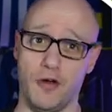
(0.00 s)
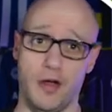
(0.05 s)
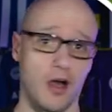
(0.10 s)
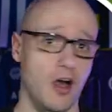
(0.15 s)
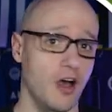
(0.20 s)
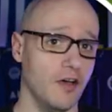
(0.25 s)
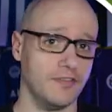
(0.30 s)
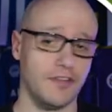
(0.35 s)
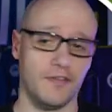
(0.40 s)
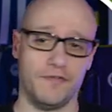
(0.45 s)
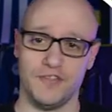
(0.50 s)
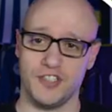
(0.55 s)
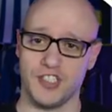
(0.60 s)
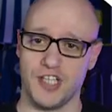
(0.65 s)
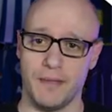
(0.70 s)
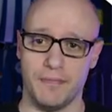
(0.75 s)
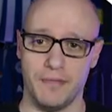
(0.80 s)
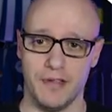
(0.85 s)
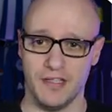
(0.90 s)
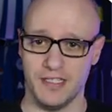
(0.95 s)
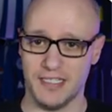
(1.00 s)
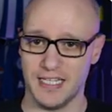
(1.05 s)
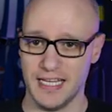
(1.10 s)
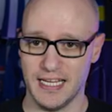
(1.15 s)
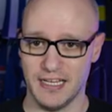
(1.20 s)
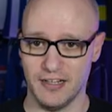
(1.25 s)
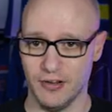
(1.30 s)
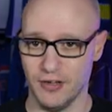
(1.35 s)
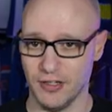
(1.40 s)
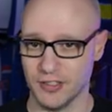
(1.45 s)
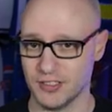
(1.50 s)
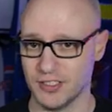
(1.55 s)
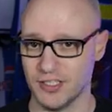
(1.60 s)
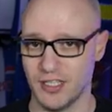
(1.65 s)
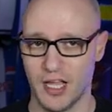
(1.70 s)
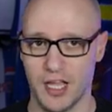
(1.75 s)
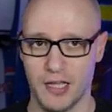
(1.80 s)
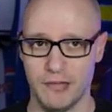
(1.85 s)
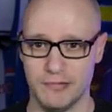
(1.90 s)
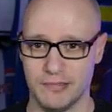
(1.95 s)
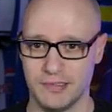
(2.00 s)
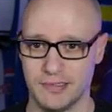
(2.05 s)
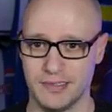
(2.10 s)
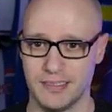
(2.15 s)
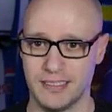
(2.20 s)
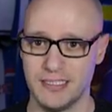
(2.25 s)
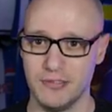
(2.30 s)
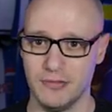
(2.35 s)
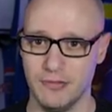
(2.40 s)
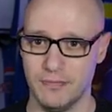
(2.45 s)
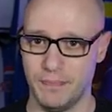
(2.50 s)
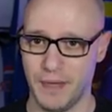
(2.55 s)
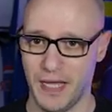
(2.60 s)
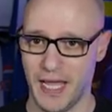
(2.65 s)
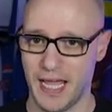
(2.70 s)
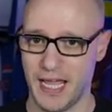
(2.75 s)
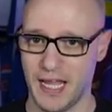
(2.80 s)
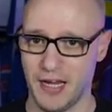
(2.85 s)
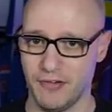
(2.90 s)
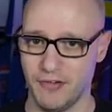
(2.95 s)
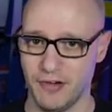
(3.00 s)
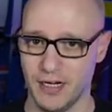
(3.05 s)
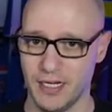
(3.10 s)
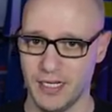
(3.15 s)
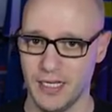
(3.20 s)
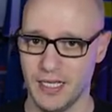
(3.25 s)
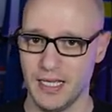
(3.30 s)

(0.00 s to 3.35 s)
After the Champions League loss, I was still a bit angry.